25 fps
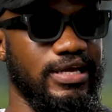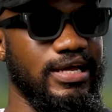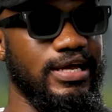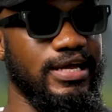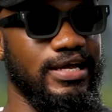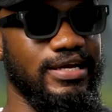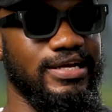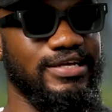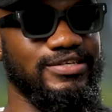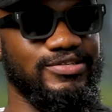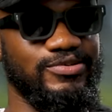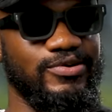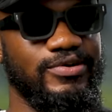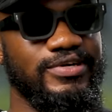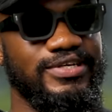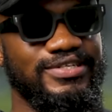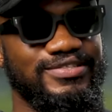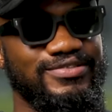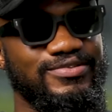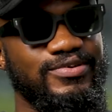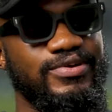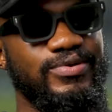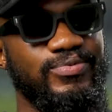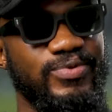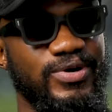Yeah, the song
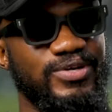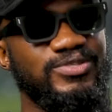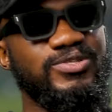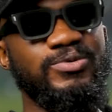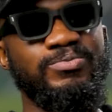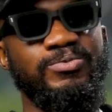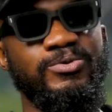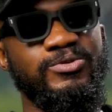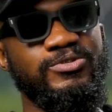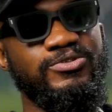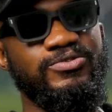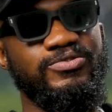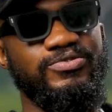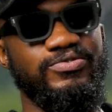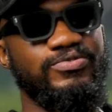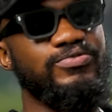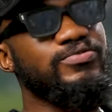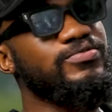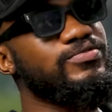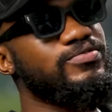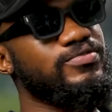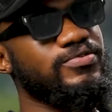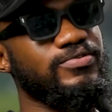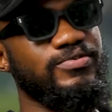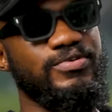is doing what it's supposed to do.
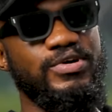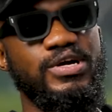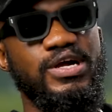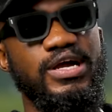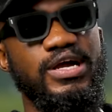So,